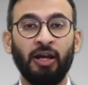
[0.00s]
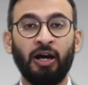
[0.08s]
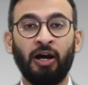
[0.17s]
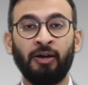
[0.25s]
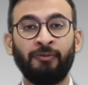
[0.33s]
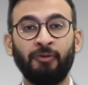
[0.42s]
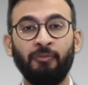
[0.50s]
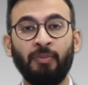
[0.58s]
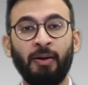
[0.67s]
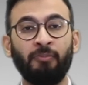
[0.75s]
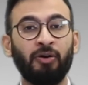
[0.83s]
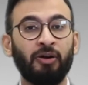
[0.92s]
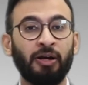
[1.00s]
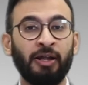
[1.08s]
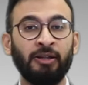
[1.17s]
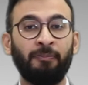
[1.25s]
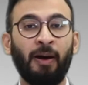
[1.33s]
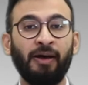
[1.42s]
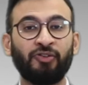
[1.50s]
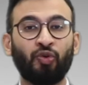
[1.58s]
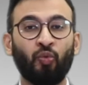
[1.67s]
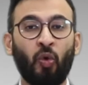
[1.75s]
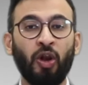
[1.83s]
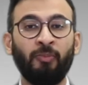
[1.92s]
If you remember, in the past,
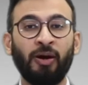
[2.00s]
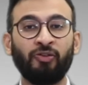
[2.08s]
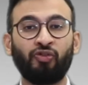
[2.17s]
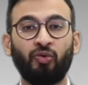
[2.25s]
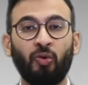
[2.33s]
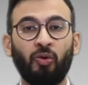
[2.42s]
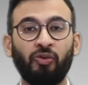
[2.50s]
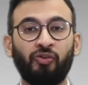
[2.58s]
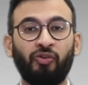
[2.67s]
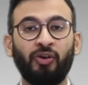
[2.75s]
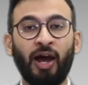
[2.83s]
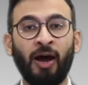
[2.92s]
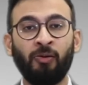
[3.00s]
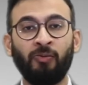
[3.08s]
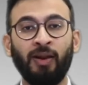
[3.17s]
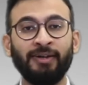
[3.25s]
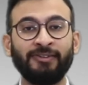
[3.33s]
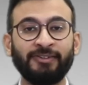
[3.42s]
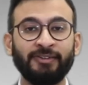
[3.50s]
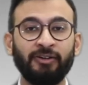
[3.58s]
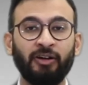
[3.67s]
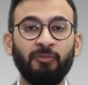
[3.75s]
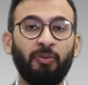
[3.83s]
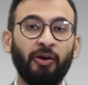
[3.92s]
Walmart stores outlined
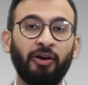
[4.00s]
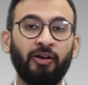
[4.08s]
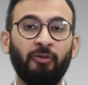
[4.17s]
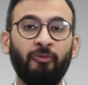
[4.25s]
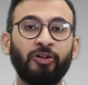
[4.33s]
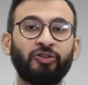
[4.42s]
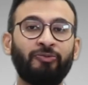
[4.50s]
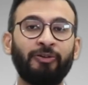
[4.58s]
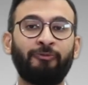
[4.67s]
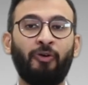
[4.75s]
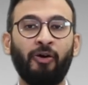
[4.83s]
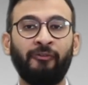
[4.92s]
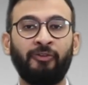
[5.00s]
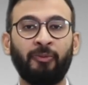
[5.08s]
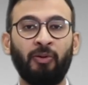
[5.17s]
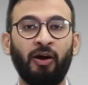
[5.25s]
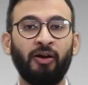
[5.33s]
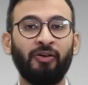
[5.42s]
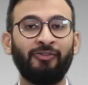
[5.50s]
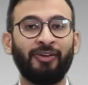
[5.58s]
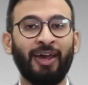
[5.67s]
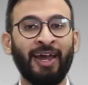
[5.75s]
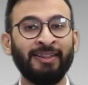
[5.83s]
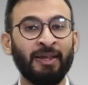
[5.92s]
certain political risk with foreign suppliers,
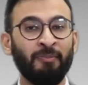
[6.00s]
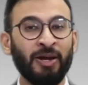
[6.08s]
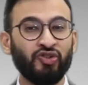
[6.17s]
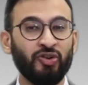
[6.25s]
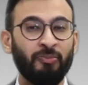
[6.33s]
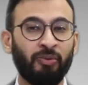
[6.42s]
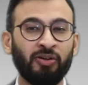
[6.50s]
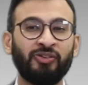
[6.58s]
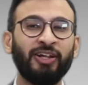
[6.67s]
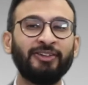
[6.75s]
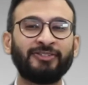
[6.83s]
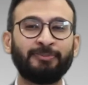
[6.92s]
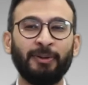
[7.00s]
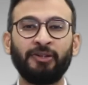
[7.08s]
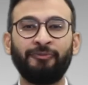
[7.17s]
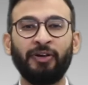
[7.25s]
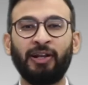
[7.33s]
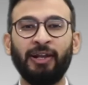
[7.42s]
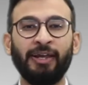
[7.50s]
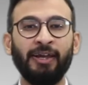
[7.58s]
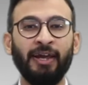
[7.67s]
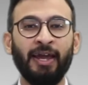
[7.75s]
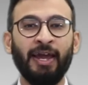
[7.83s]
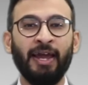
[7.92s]
and they mentioned Brazil specifically
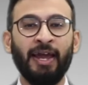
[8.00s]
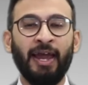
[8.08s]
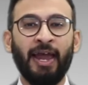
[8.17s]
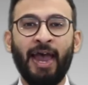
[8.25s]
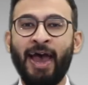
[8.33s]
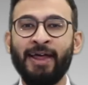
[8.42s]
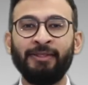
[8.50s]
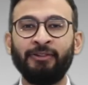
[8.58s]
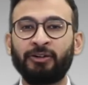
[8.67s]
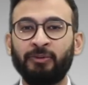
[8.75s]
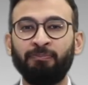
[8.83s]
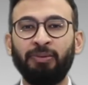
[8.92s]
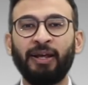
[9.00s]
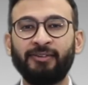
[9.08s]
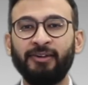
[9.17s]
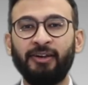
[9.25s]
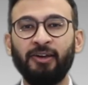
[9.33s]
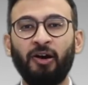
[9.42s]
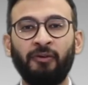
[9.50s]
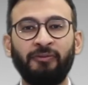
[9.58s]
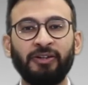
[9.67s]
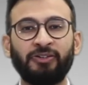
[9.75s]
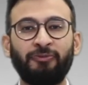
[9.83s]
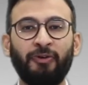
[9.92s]
and the complexity of
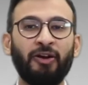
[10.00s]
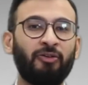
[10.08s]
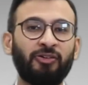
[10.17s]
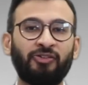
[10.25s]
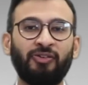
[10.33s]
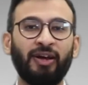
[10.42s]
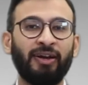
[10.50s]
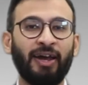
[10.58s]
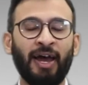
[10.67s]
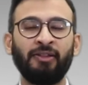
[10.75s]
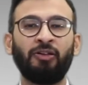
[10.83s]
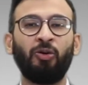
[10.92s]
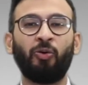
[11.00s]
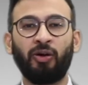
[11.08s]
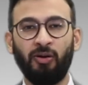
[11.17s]
its federal, state, and the local